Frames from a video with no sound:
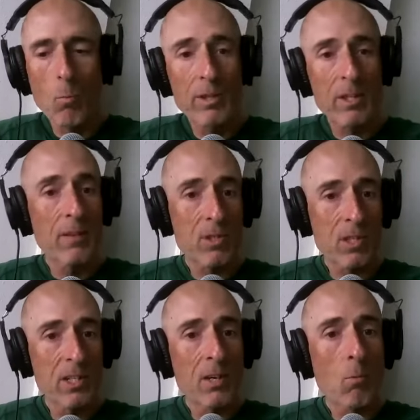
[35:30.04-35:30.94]
what they have
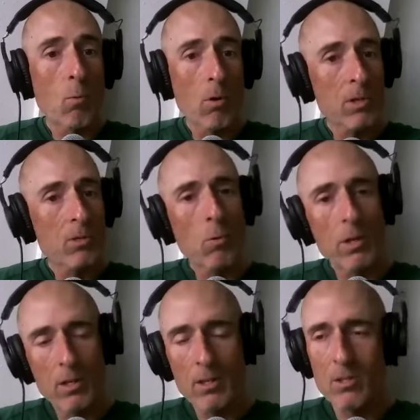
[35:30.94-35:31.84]
seen that works,
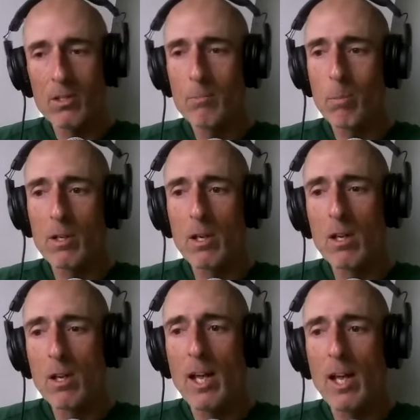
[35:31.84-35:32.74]
what doesn't, but
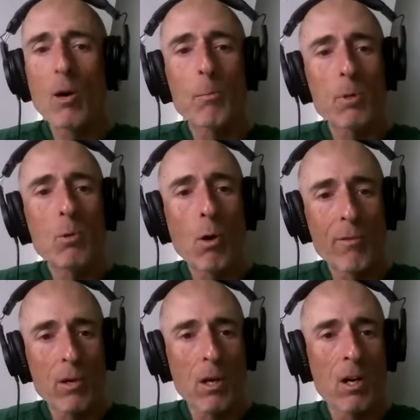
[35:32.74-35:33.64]
help you
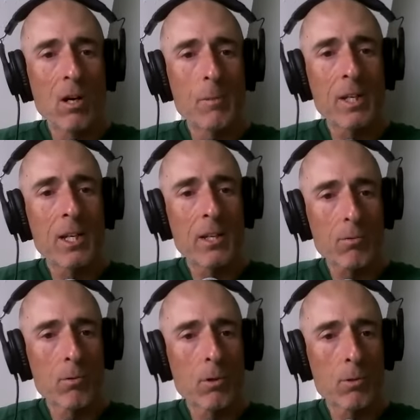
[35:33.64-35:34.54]
overcome and get
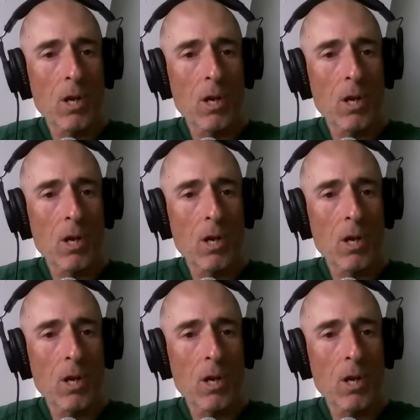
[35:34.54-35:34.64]
through those